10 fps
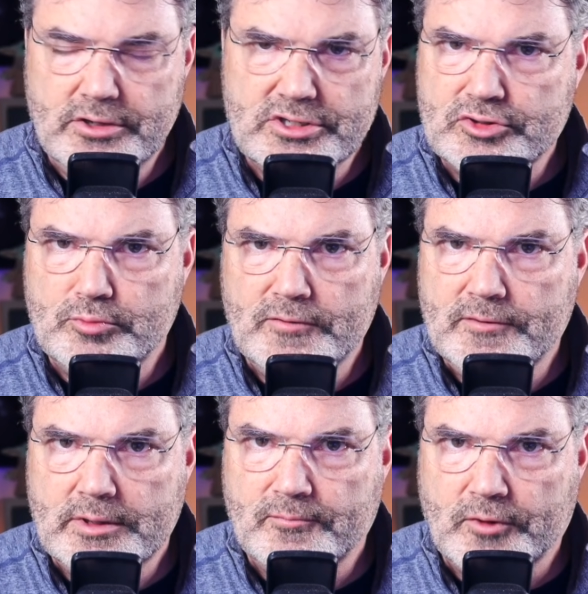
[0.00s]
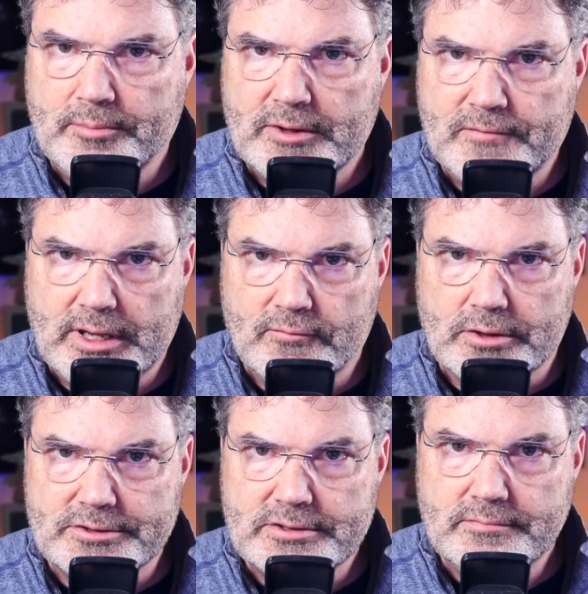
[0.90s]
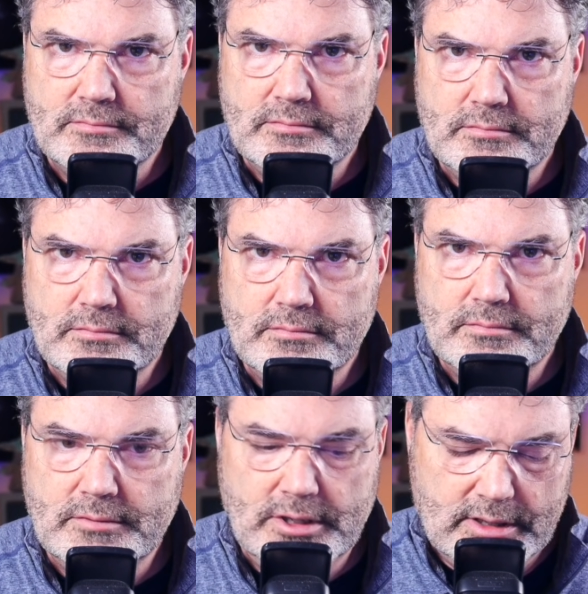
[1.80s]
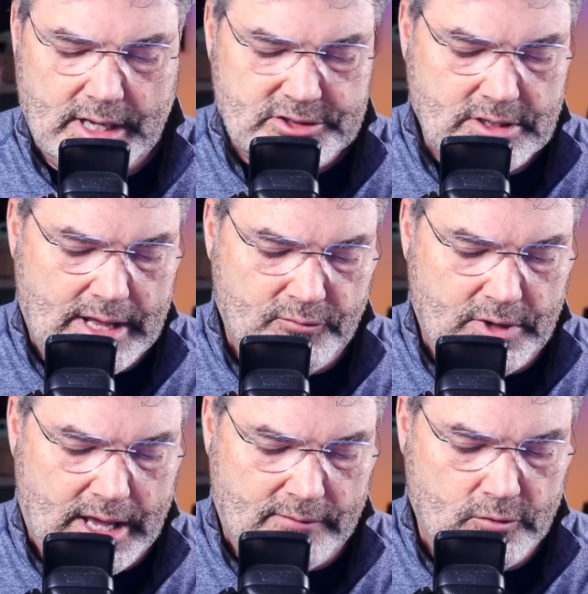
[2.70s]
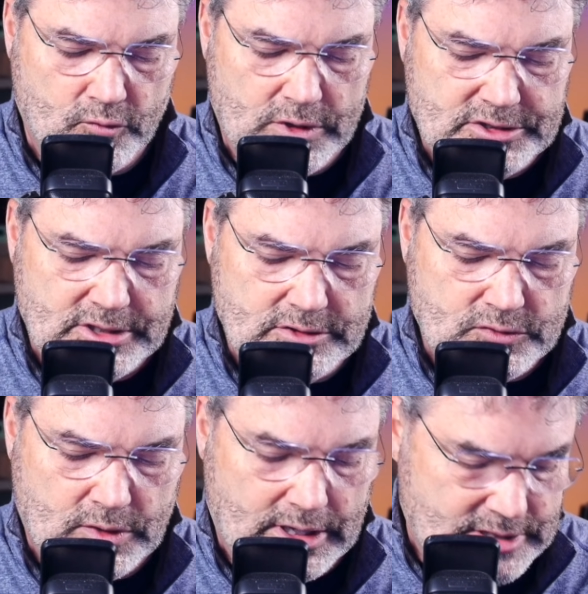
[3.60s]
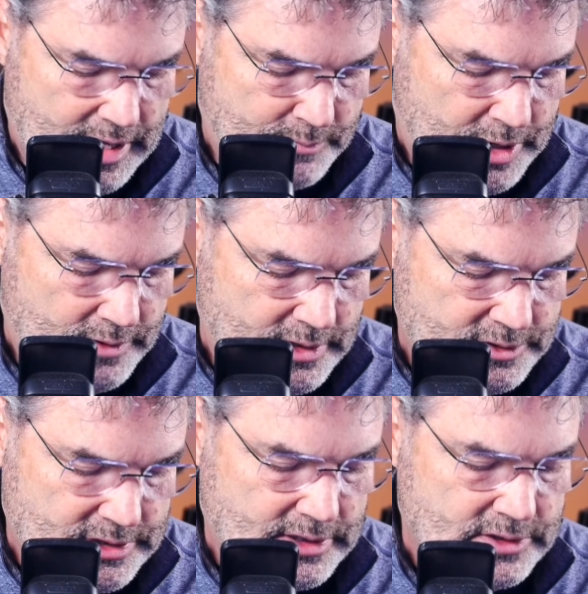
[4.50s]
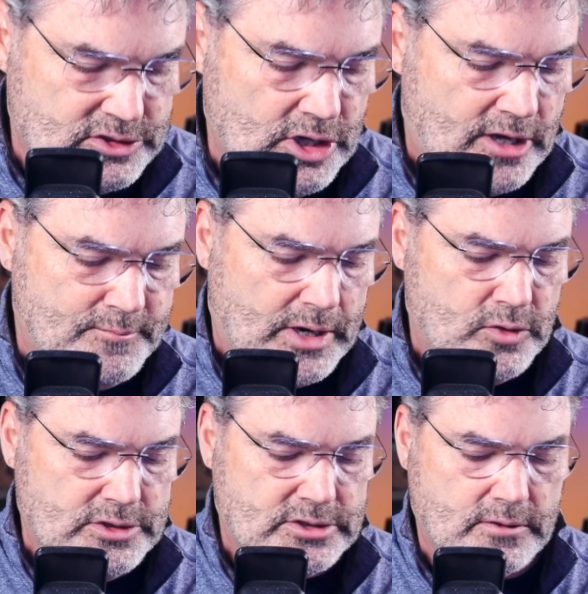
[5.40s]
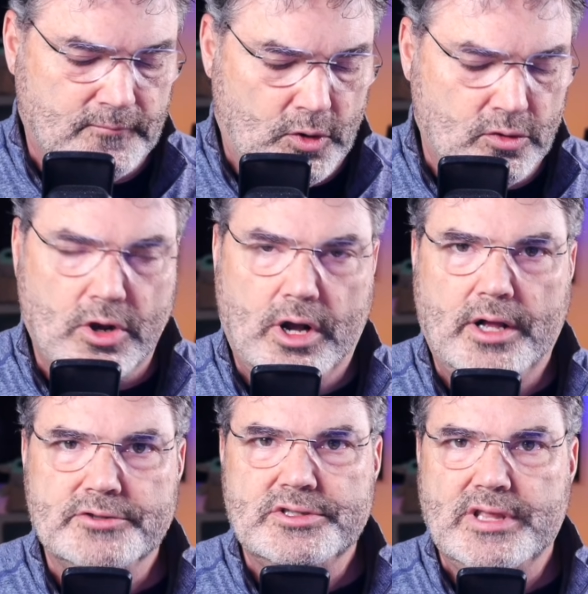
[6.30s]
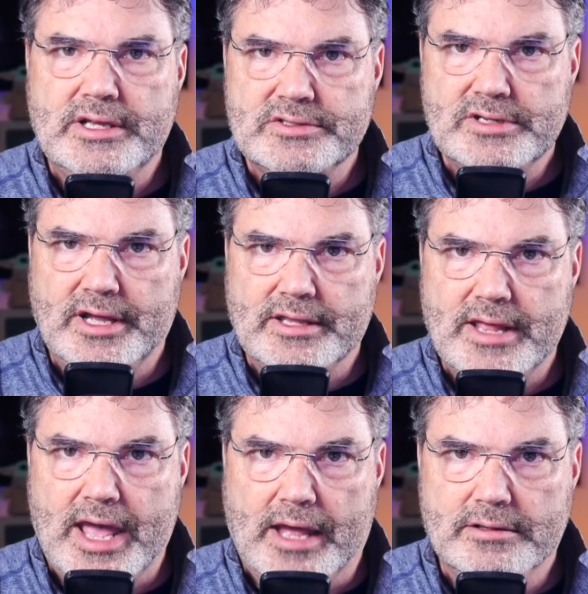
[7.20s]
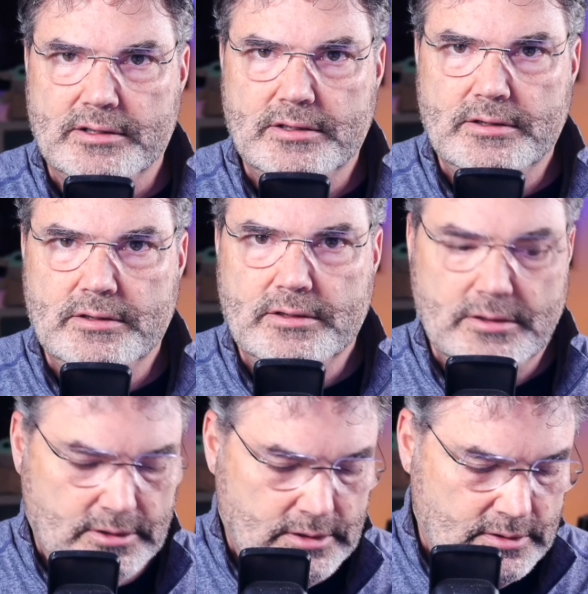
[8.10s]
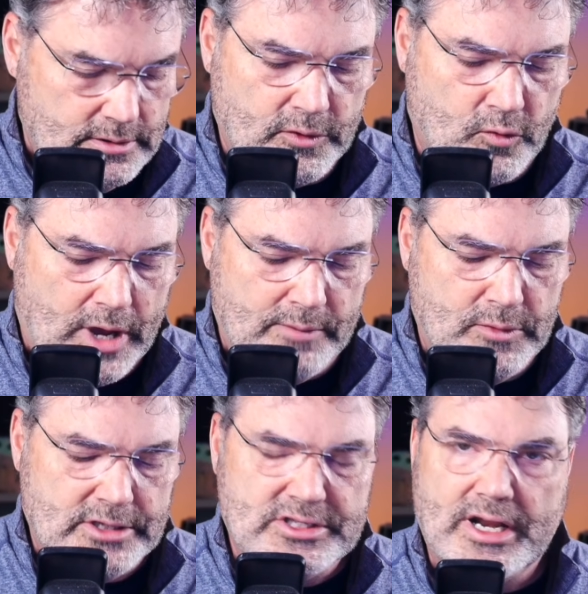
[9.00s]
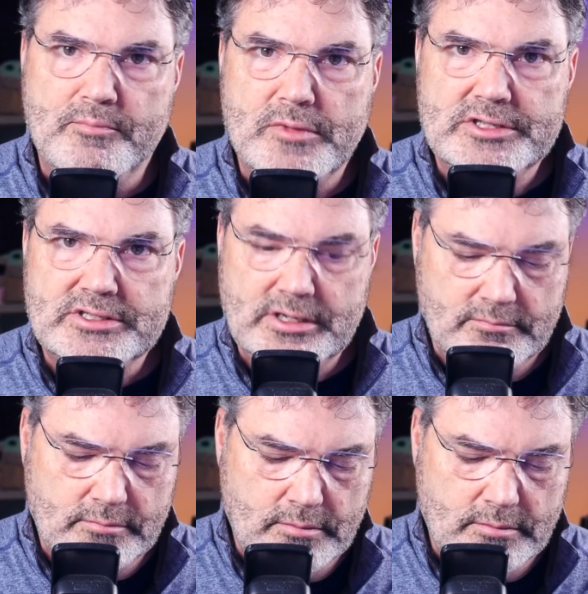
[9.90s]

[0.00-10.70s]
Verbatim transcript: You're just removing them from the favorites. Next to that, we have recents. When I tap on this, I can see all of my recent phone calls, things like that. The red means that I missed it,